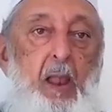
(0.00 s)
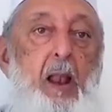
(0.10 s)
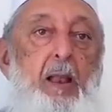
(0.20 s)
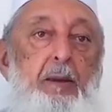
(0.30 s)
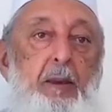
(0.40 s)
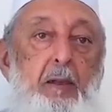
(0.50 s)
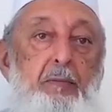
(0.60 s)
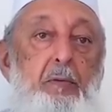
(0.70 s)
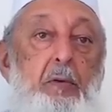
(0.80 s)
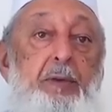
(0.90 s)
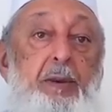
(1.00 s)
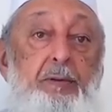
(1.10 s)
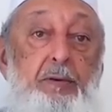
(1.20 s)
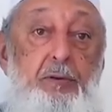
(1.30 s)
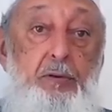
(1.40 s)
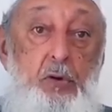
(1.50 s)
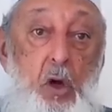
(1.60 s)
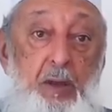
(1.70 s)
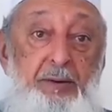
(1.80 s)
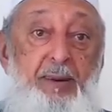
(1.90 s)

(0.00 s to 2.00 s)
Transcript: And therefore this is not